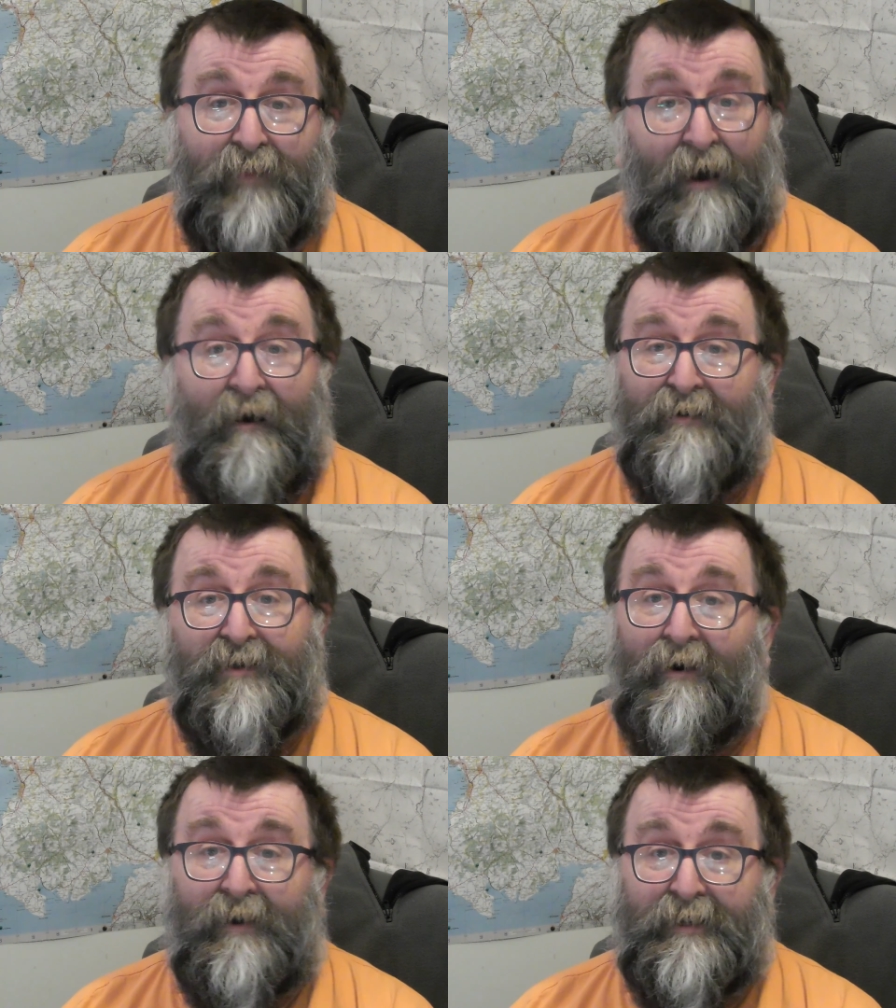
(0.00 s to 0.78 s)
that are
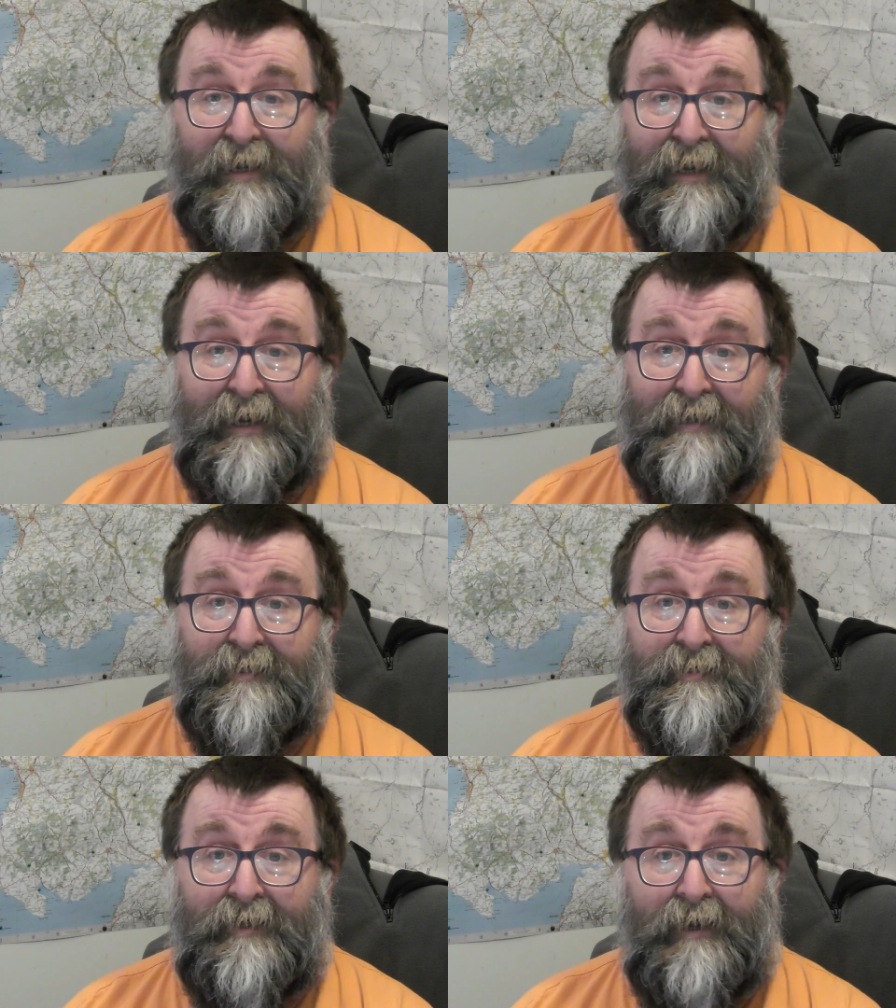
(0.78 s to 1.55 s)
targeting
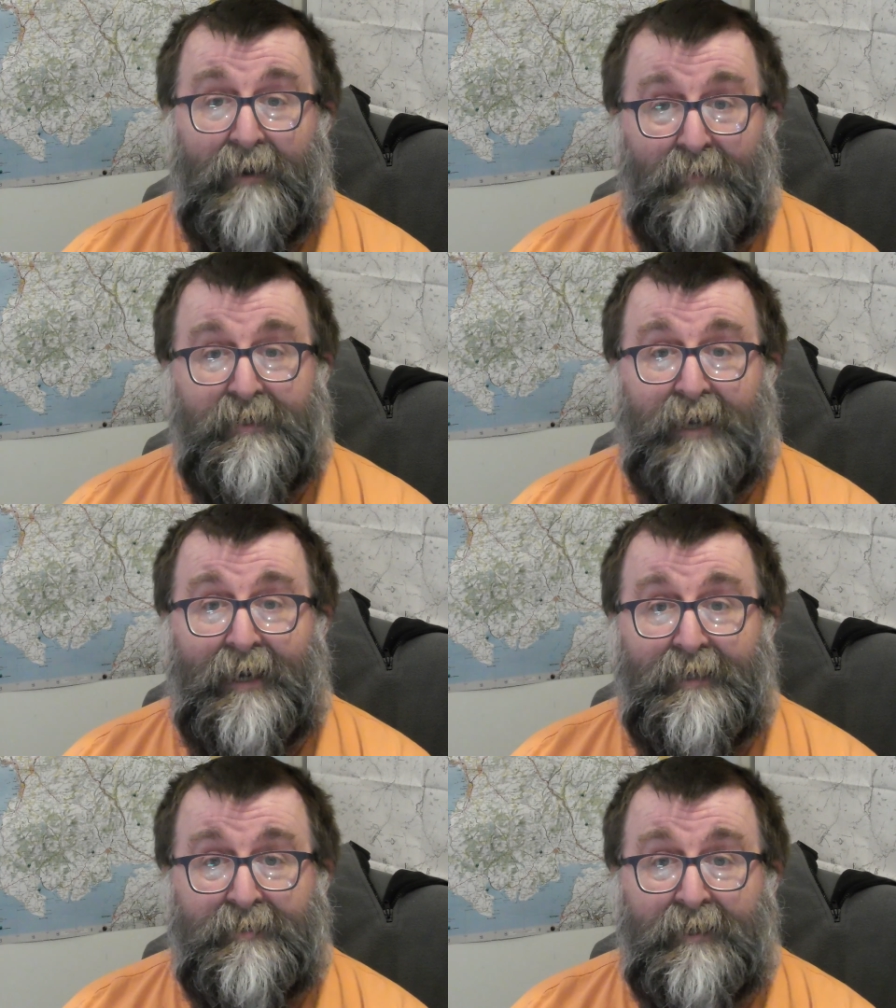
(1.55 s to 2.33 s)
kids, in which
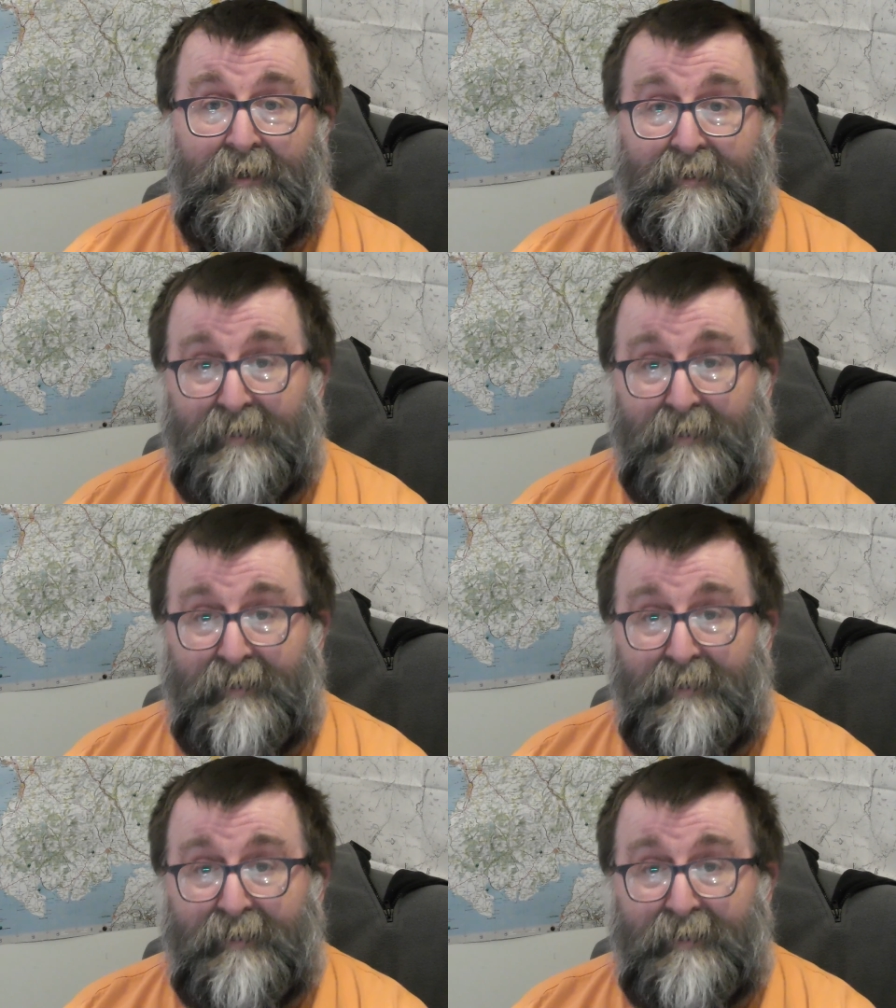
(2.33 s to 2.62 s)
case,